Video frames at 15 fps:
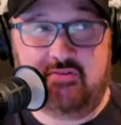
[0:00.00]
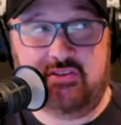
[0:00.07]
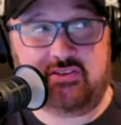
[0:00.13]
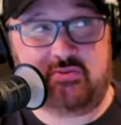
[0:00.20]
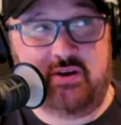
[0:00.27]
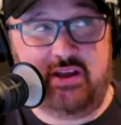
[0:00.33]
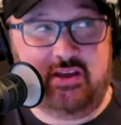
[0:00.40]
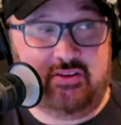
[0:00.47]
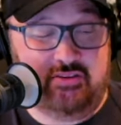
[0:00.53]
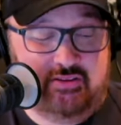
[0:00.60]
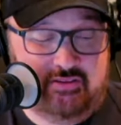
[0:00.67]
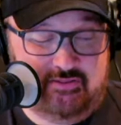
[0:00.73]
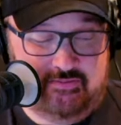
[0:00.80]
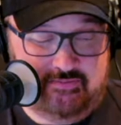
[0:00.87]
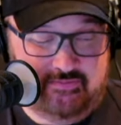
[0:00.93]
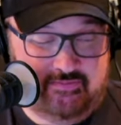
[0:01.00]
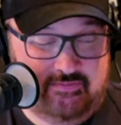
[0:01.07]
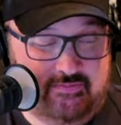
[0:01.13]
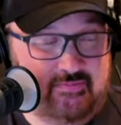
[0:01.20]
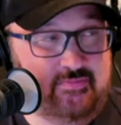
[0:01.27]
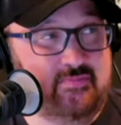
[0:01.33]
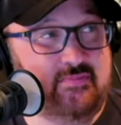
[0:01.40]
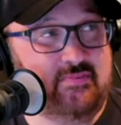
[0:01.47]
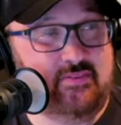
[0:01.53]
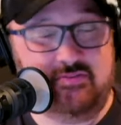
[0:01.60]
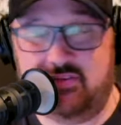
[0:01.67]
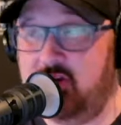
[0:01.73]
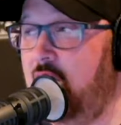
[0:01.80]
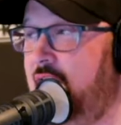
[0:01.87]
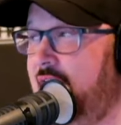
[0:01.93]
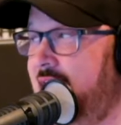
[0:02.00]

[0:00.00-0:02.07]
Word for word: this round. Damn. The all